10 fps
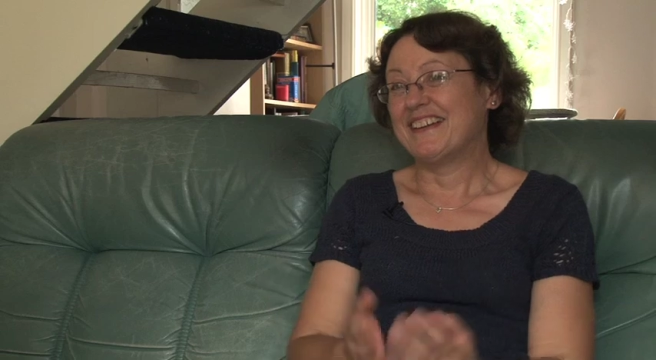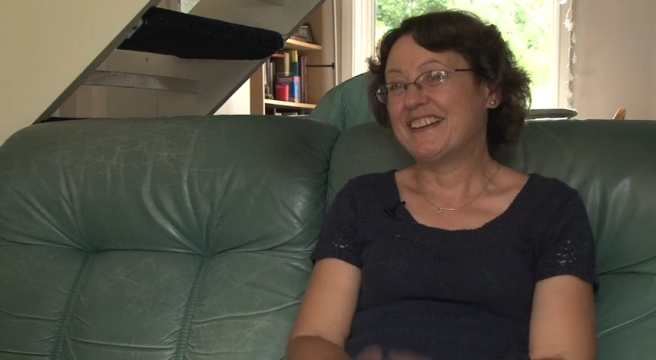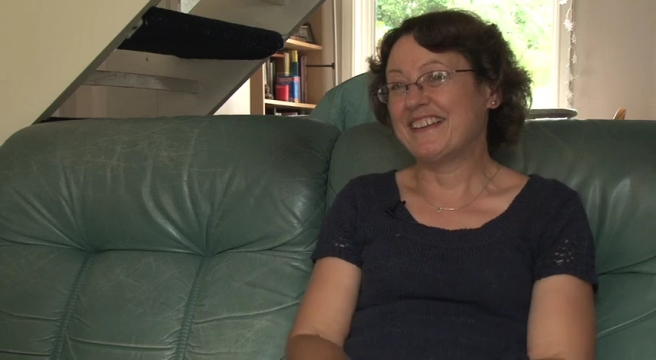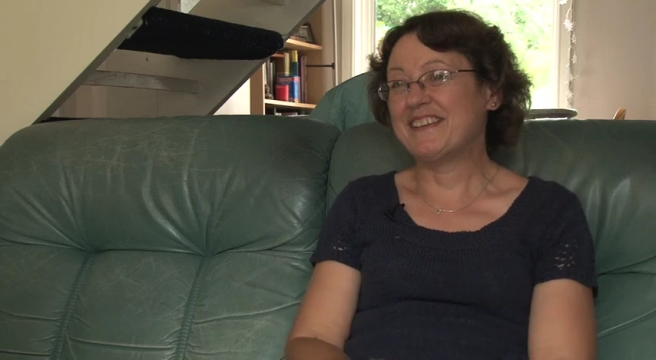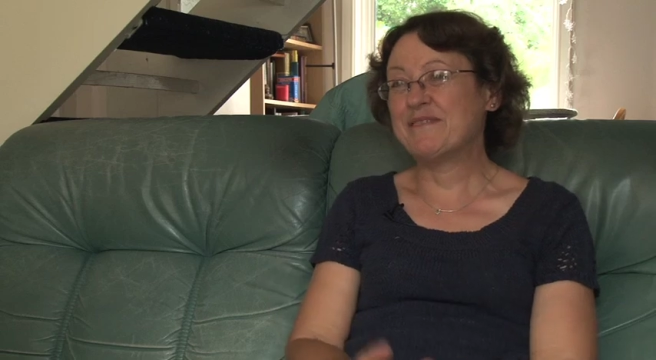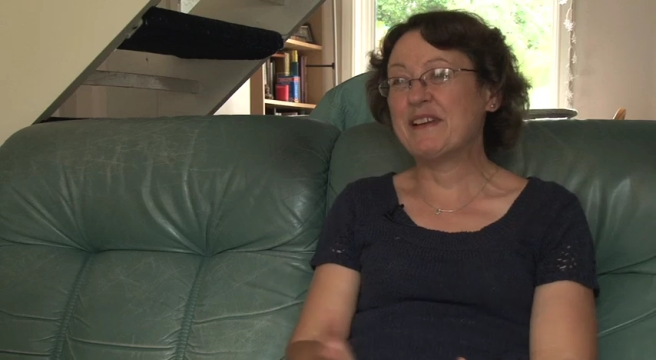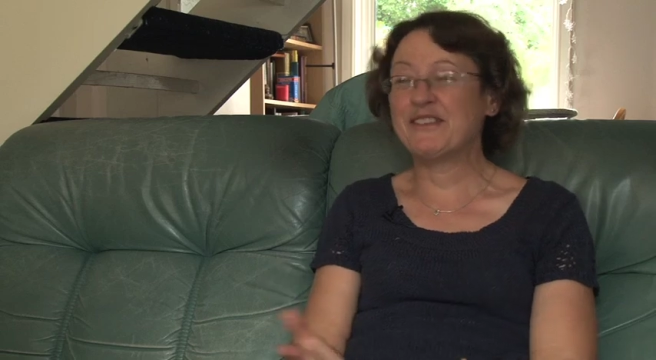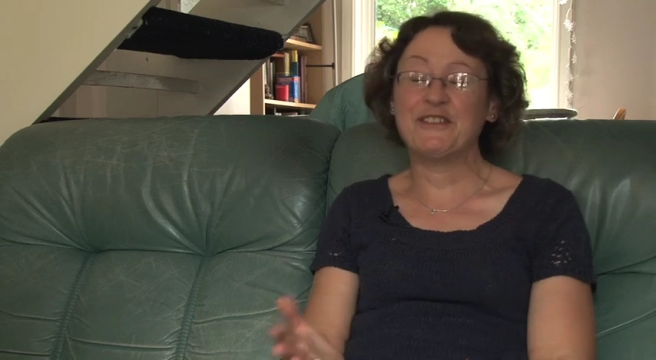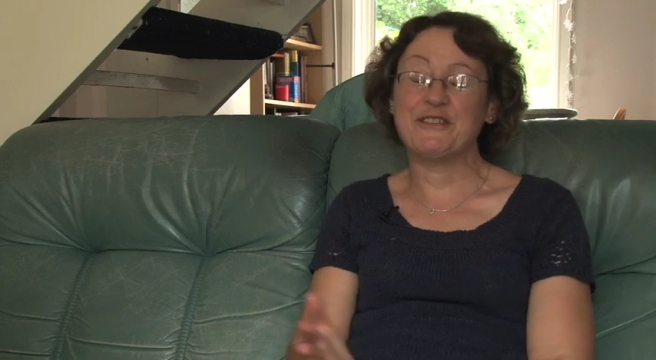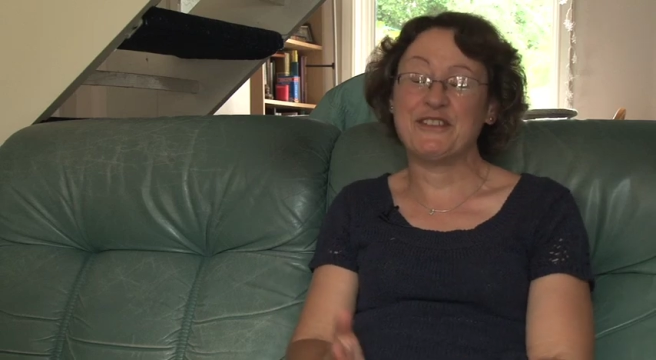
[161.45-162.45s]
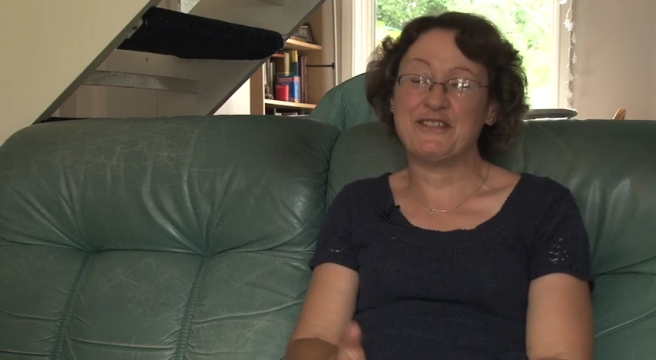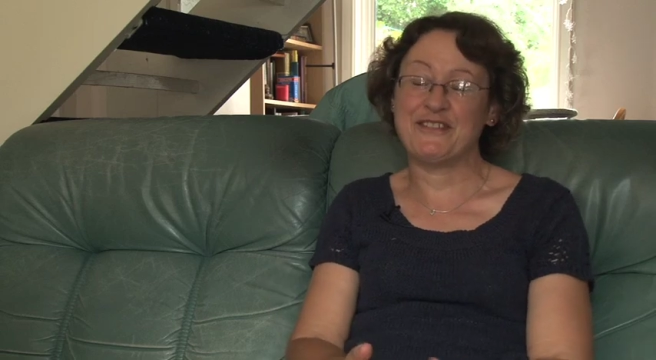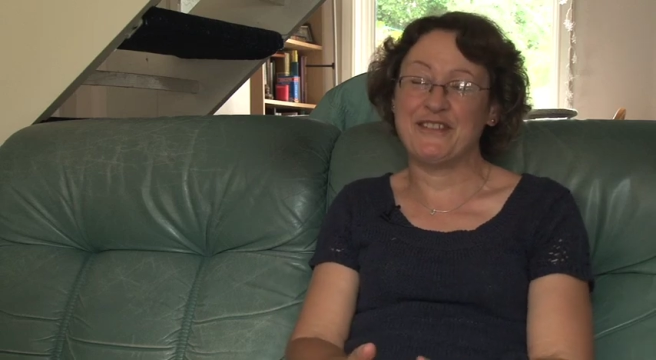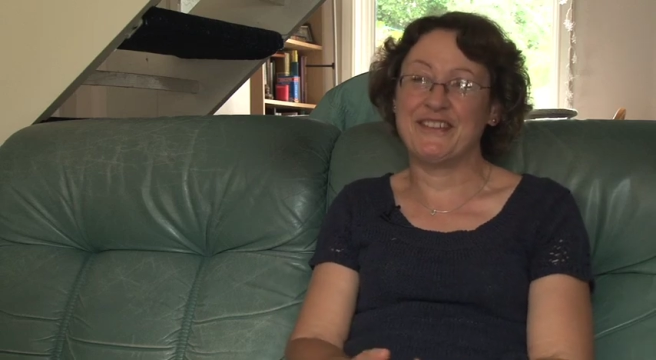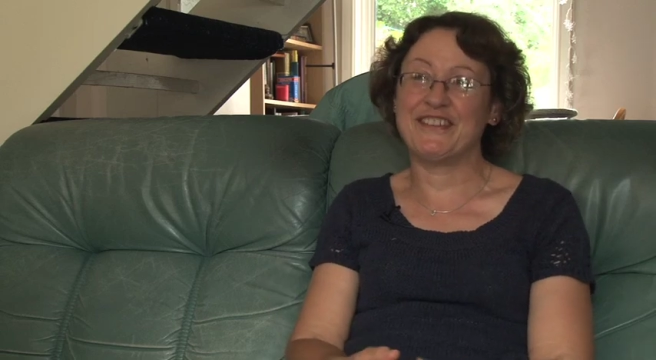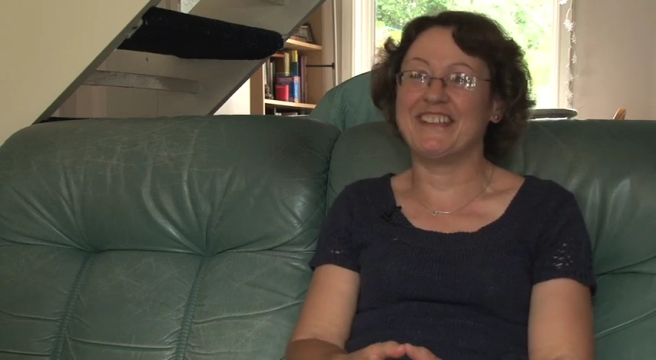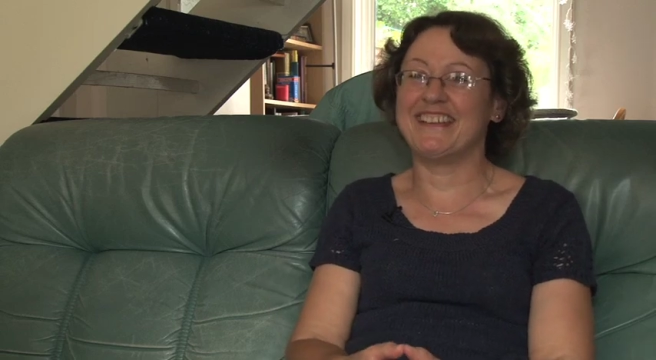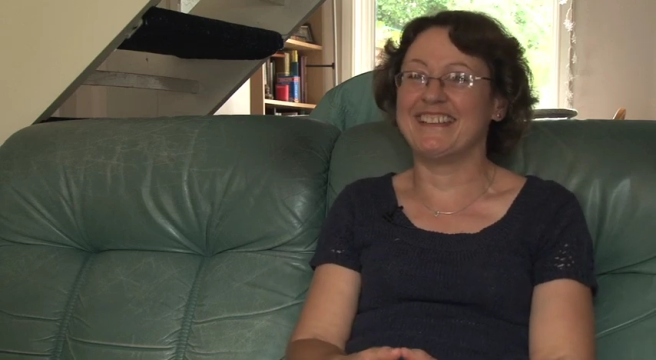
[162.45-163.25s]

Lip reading: It makes a lot of difference.